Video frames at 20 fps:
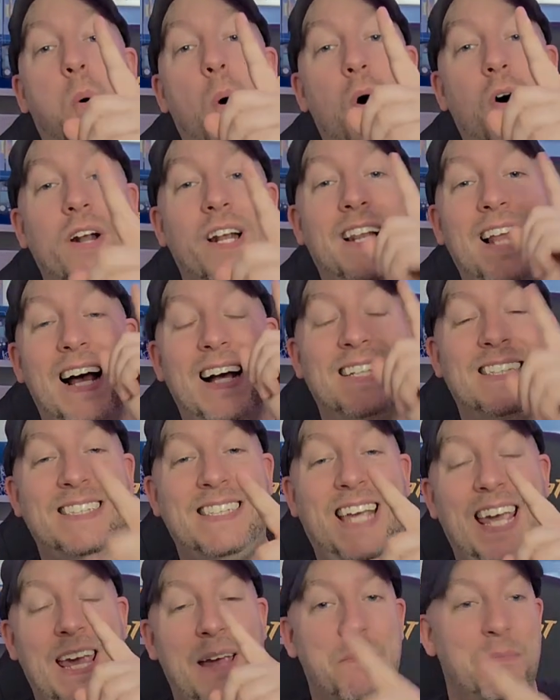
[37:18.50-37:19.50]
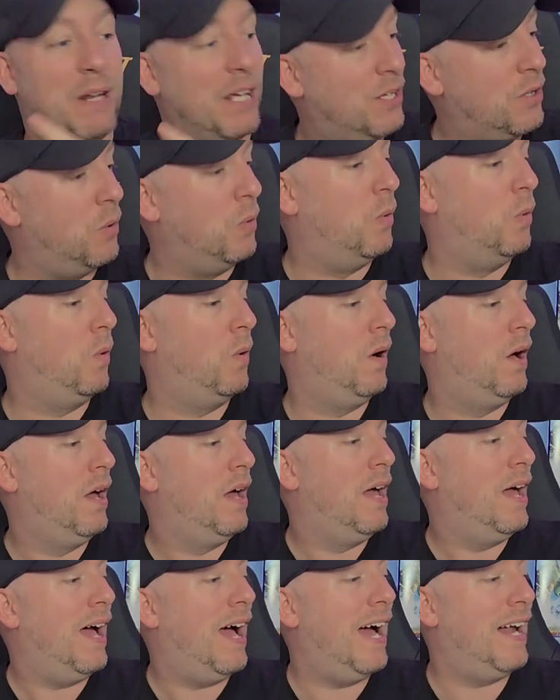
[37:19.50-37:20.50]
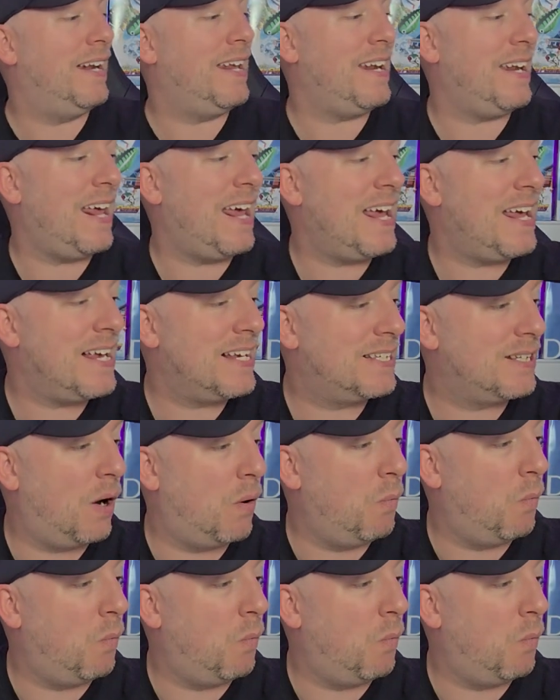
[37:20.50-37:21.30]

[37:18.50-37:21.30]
one last game to go, and it is